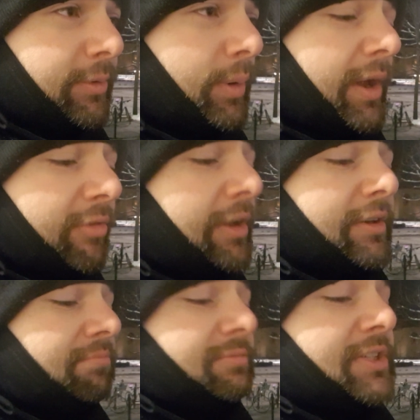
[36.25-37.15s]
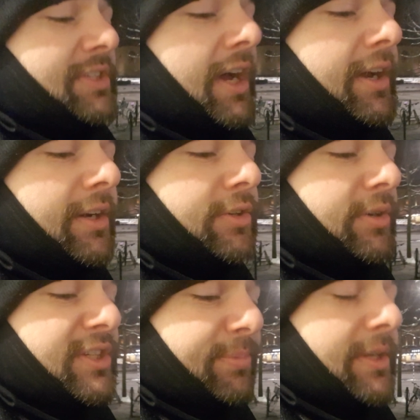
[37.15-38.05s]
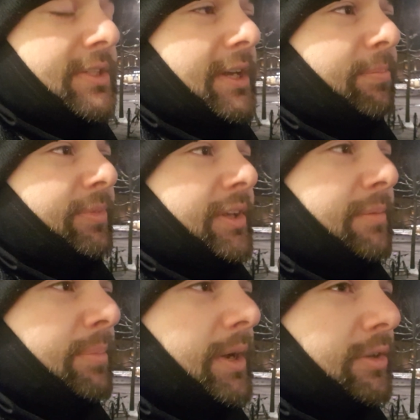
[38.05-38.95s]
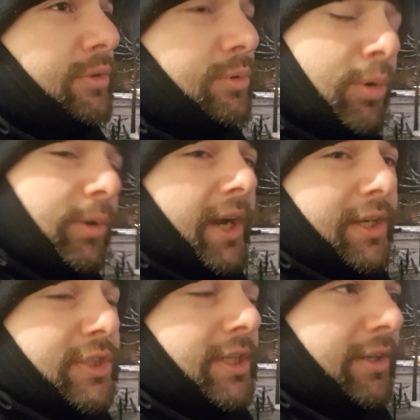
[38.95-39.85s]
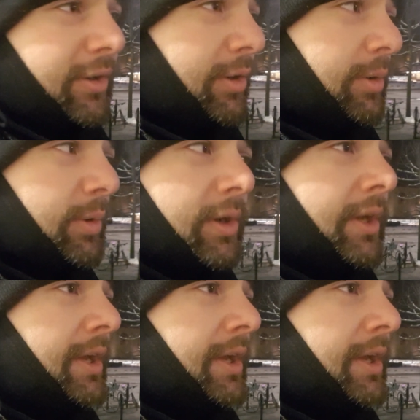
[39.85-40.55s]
You have a desire to express something, but you don't actually know